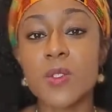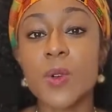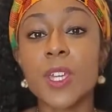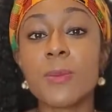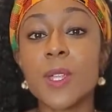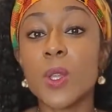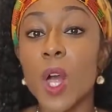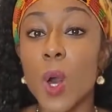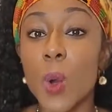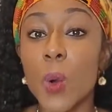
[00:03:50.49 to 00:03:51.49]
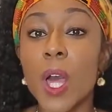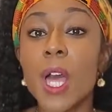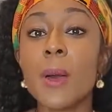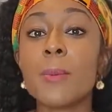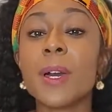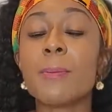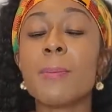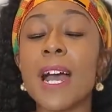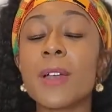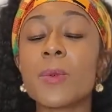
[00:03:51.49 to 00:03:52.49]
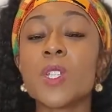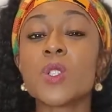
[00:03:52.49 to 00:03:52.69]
So it can be low, but buy it when